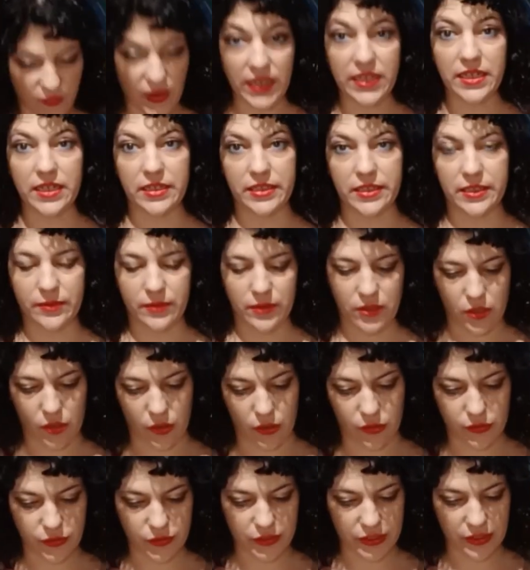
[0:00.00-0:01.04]
Finally,
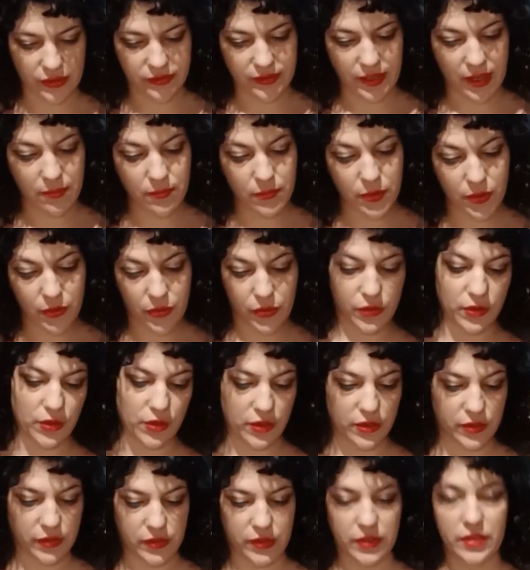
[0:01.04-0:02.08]
on September
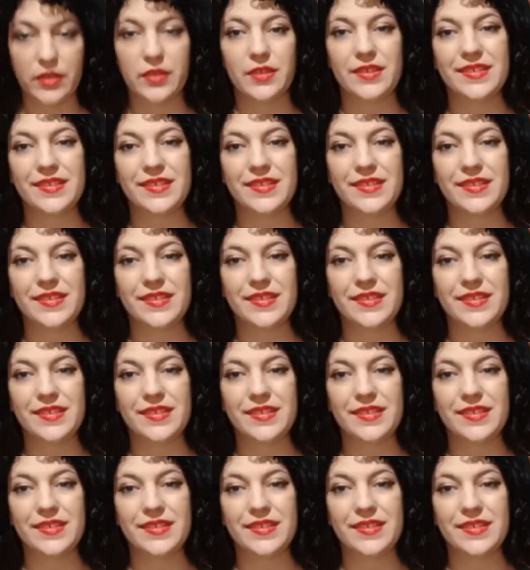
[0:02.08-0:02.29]
3,